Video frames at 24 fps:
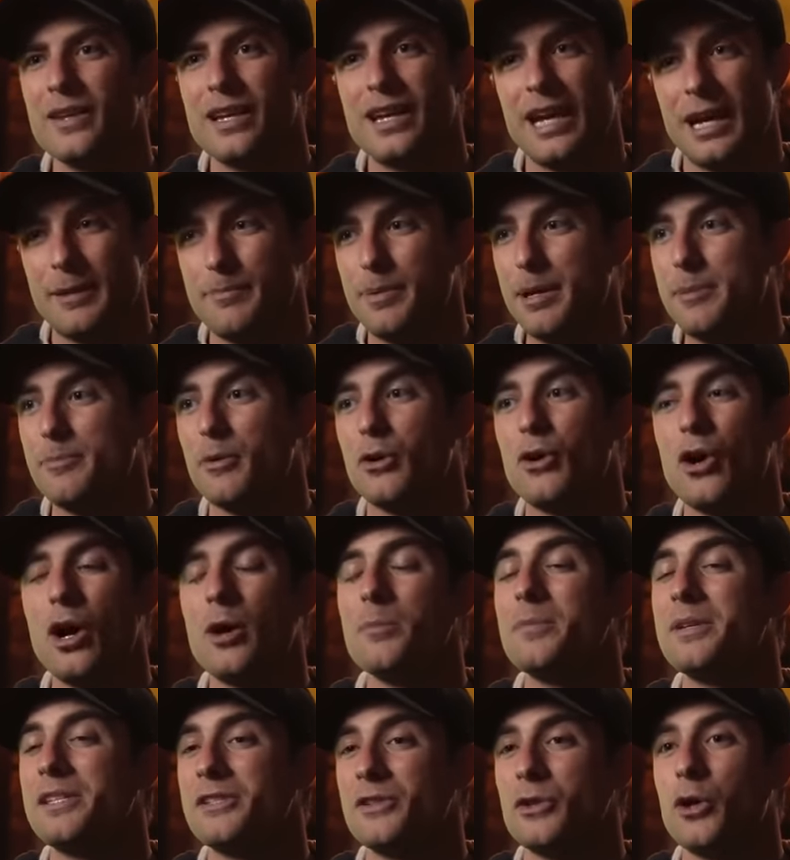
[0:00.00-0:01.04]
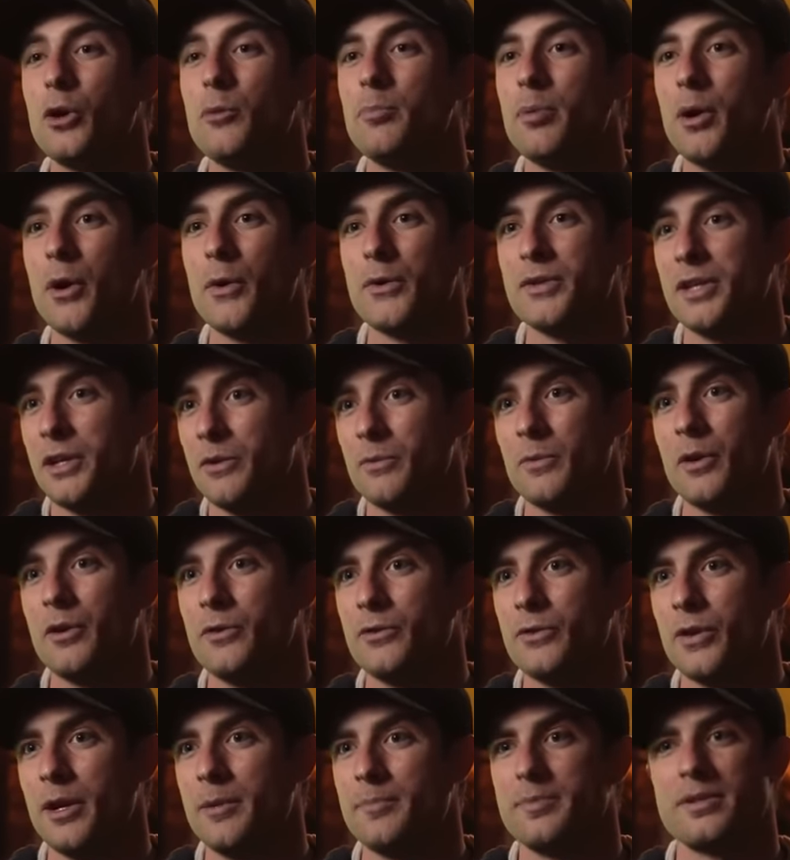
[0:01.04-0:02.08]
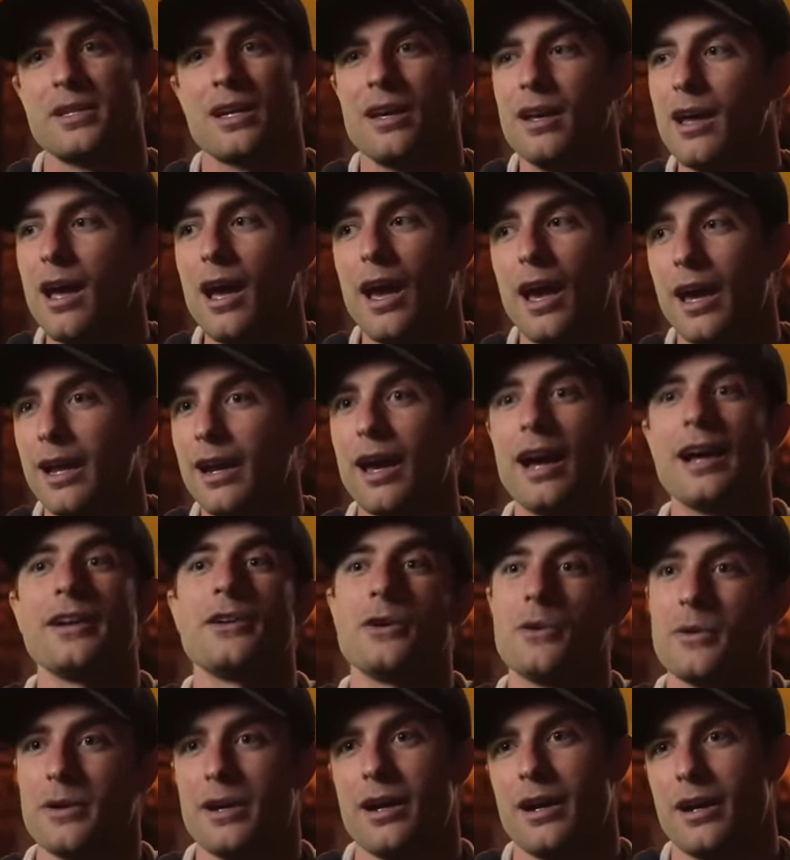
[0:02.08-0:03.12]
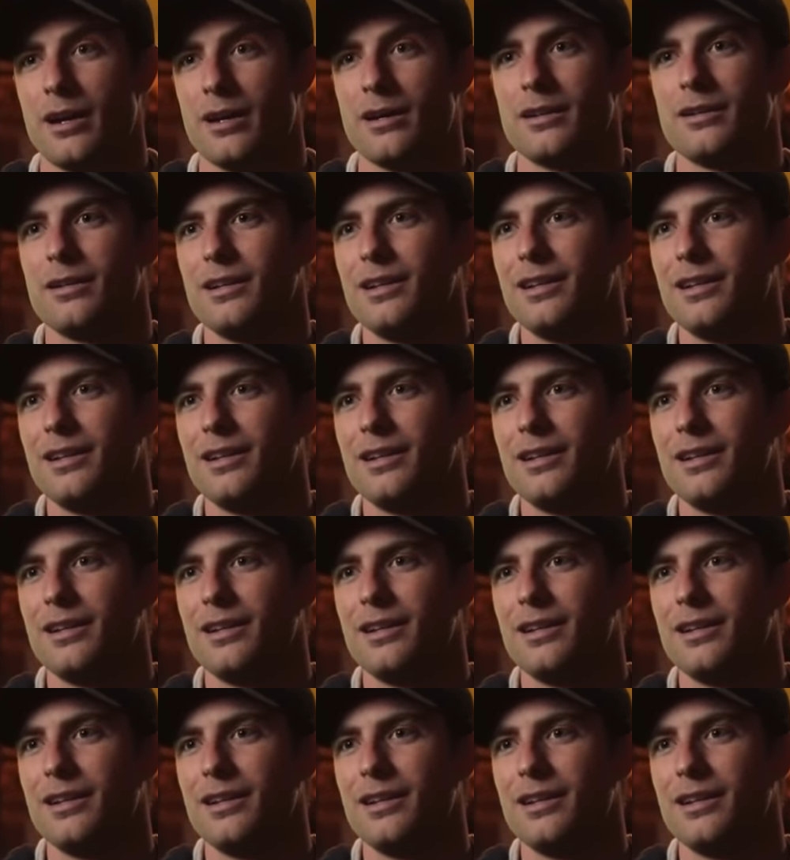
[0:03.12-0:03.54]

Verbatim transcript: and people call me slowpokes on road trips, and I don't care.